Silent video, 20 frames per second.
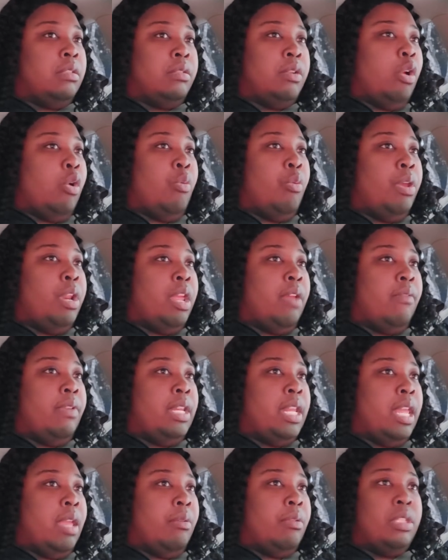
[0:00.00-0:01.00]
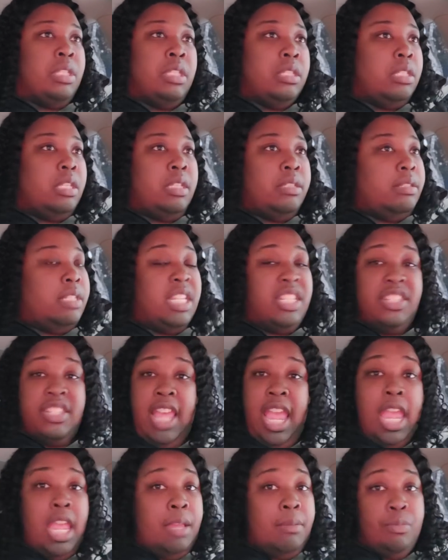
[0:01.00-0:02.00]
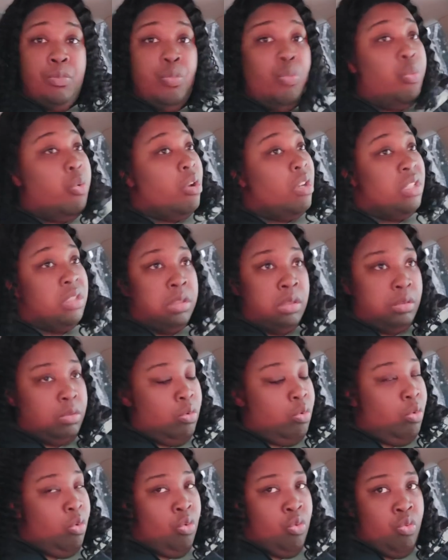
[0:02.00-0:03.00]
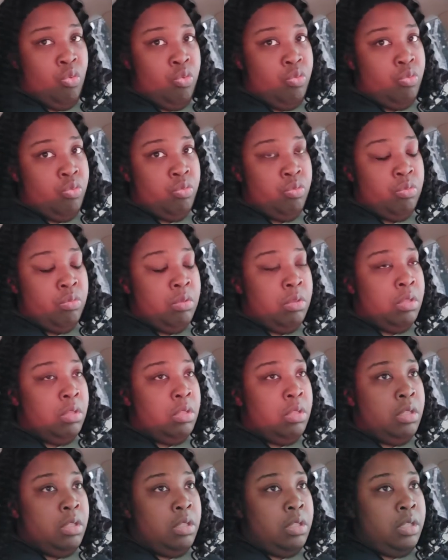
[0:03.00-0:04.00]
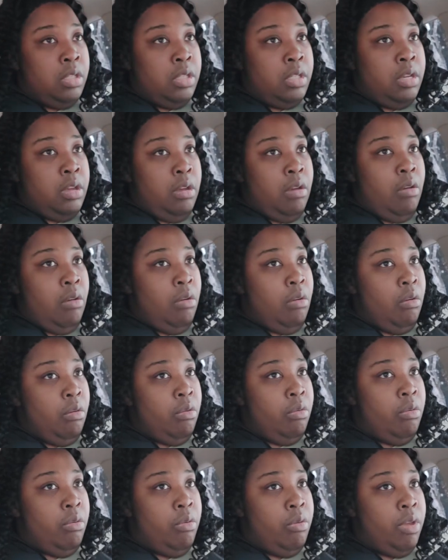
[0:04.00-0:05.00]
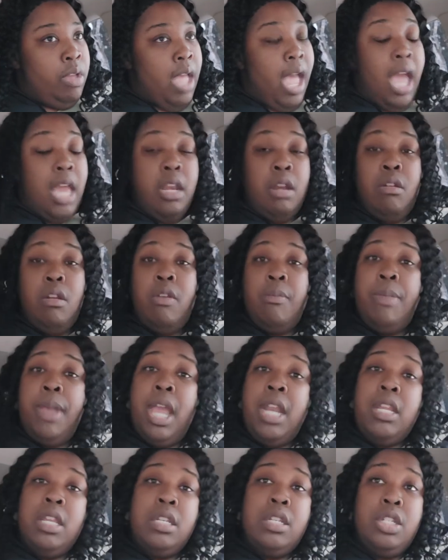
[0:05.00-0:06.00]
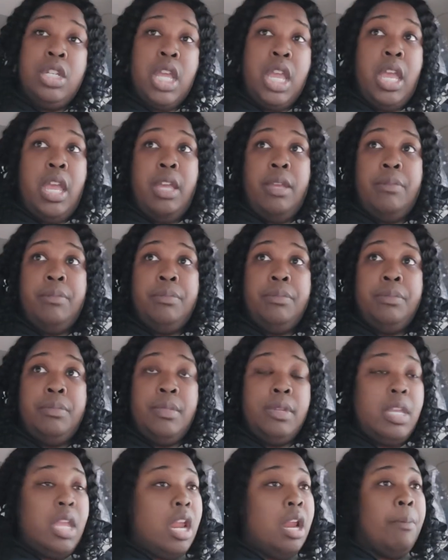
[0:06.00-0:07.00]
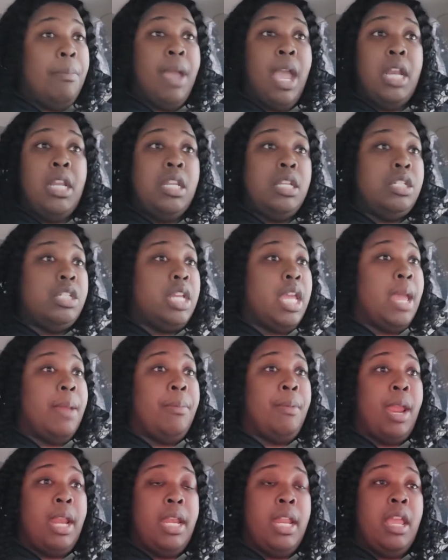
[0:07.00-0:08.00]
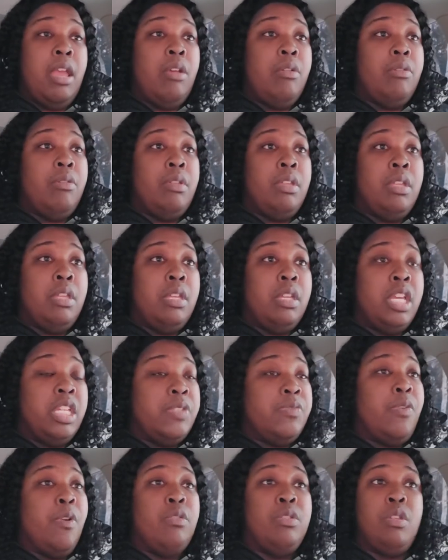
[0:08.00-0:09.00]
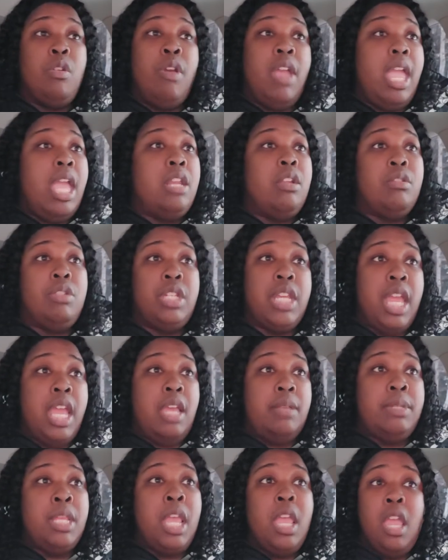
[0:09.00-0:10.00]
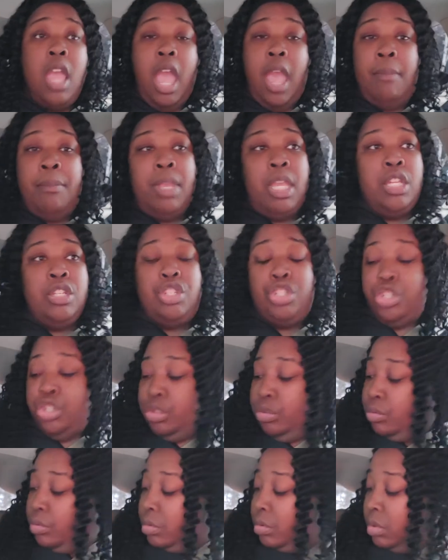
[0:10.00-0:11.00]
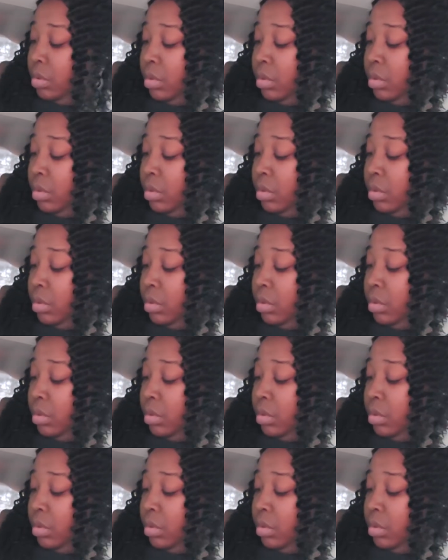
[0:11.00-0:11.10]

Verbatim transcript: Or whatever day. The, the same. Ooh. Ooh. I know everybody need a job. Everybody need a job right now. Because folks don't have no jobs. I mean, shoot.